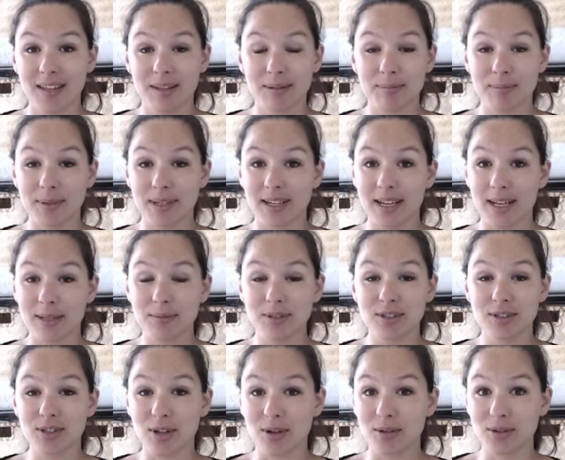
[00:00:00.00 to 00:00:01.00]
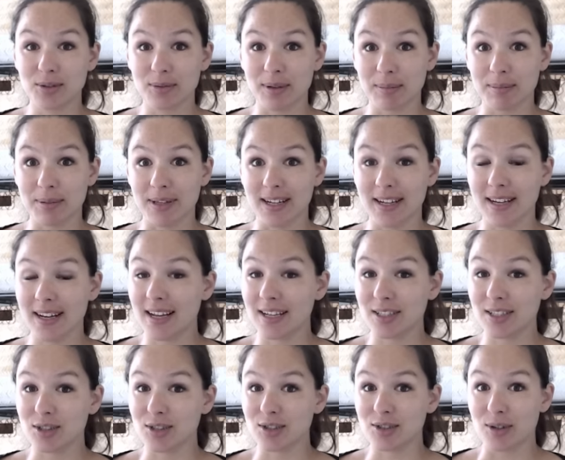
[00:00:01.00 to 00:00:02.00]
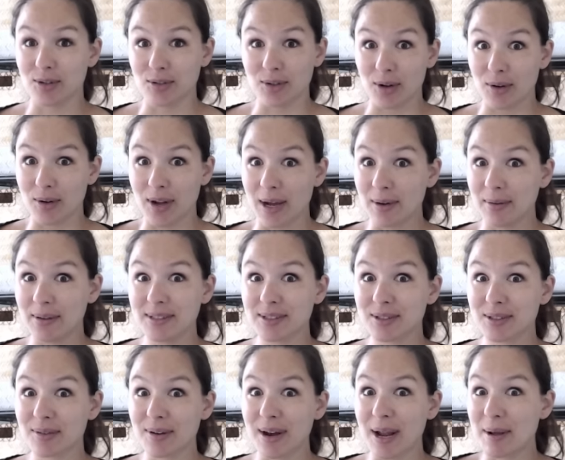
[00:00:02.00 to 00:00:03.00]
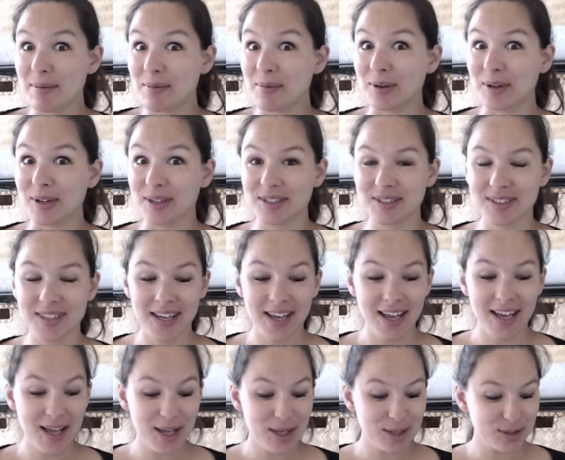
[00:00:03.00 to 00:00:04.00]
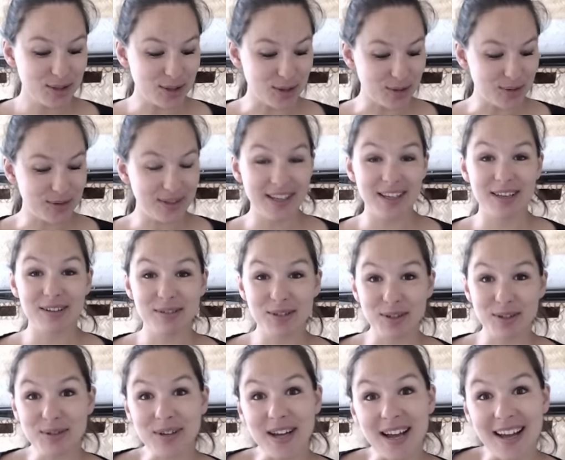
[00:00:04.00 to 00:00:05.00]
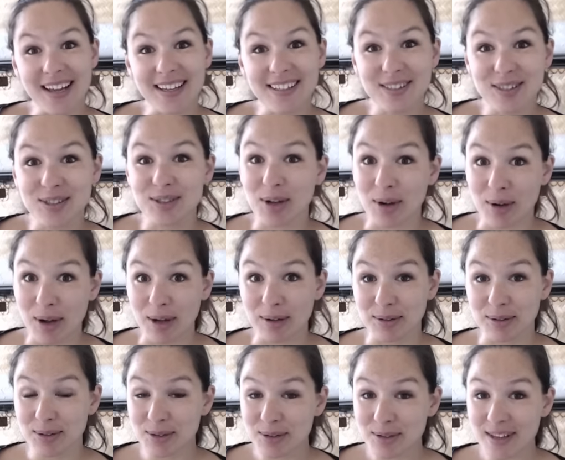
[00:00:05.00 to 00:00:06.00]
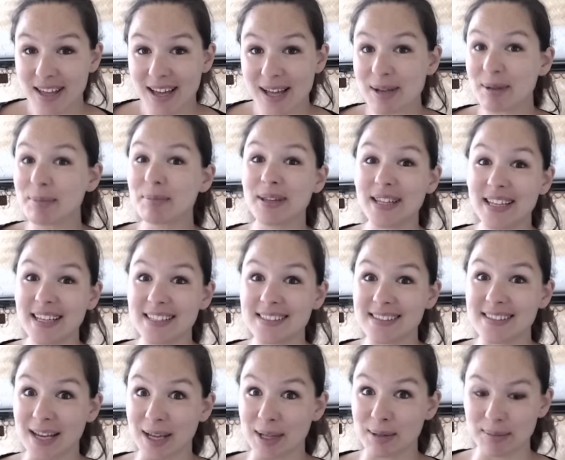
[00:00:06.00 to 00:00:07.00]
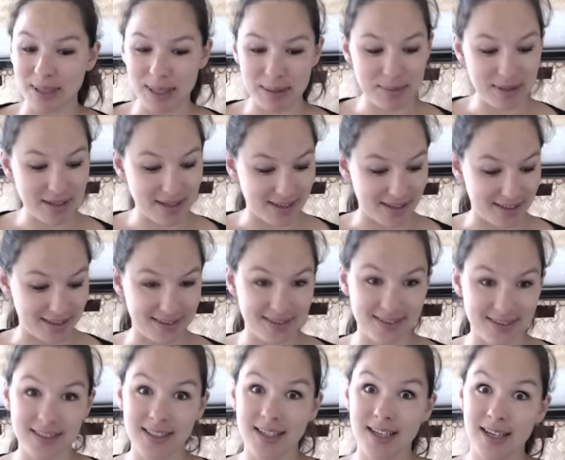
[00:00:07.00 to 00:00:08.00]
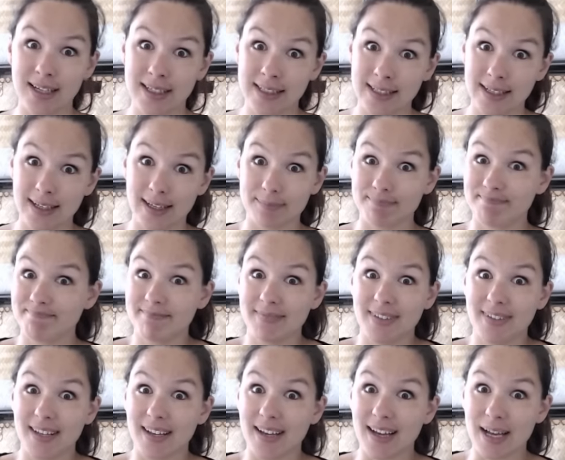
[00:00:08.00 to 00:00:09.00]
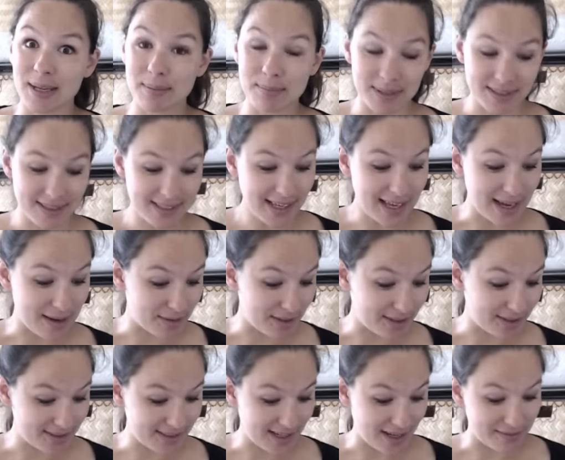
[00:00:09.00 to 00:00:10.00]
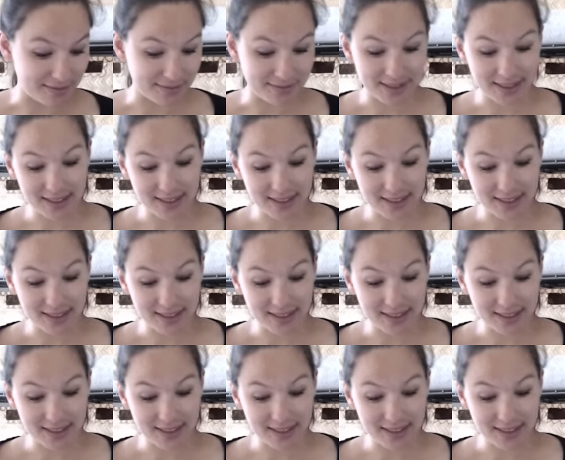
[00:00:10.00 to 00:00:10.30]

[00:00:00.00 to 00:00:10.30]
But I'm just going to admit it. I just don't know how Instagram works. So if you guys know how to do that, please tell me, because I'm missing out on stuff.